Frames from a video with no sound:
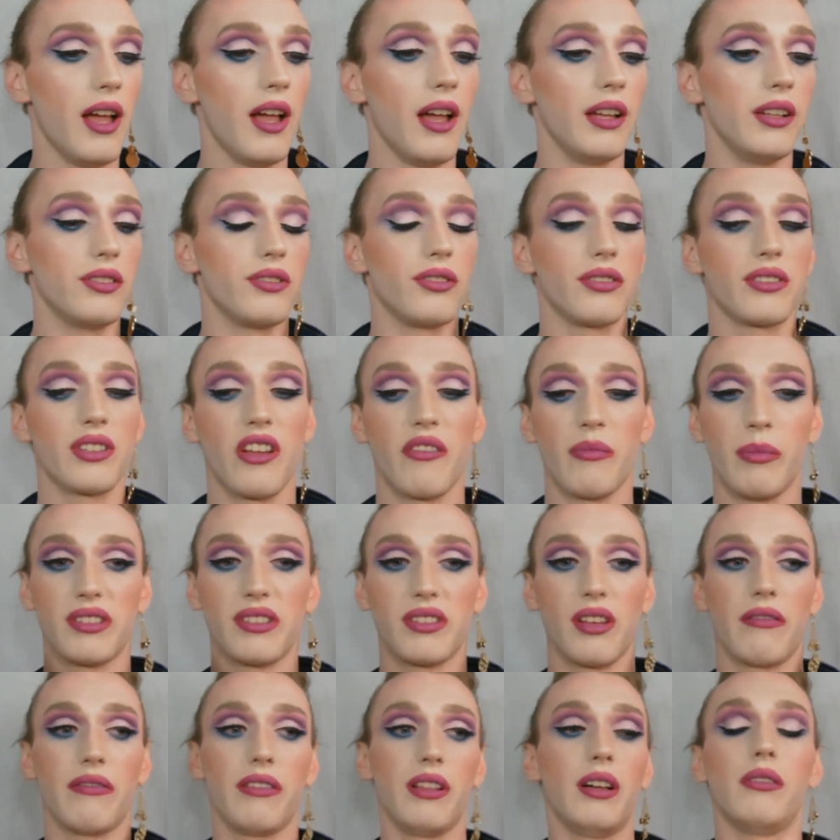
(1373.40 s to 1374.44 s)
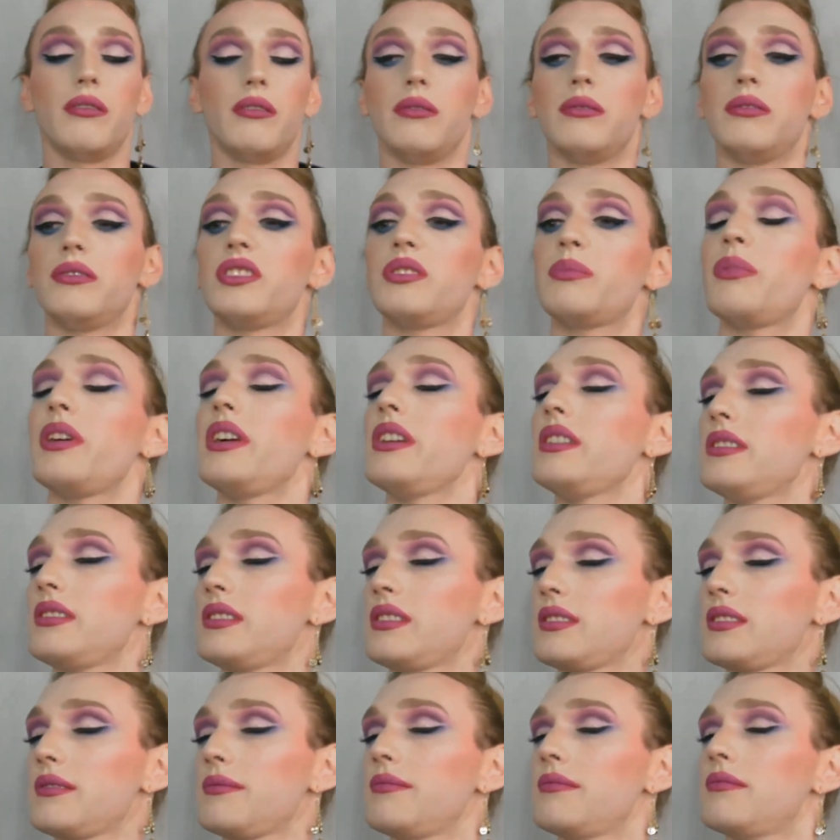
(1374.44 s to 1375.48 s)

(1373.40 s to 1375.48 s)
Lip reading: and just give myself a little spritz.